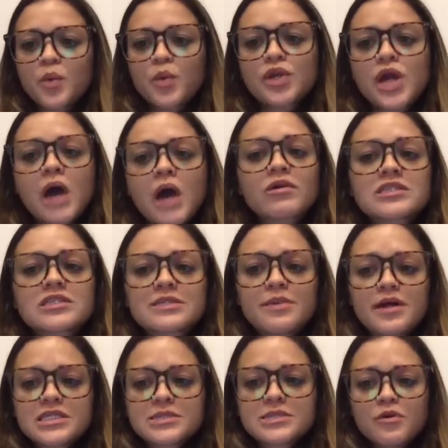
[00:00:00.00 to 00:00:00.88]
We're not
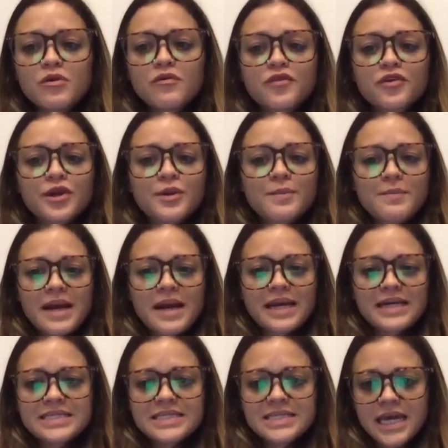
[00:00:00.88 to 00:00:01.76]
responsible for their
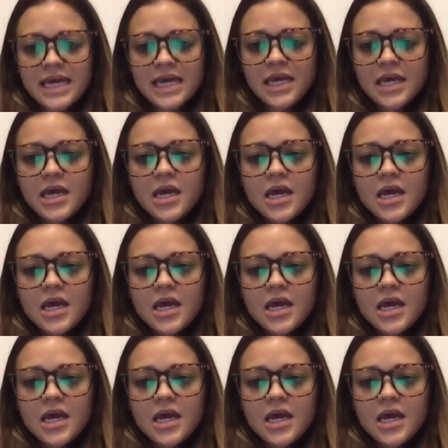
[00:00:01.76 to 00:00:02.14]
mindset.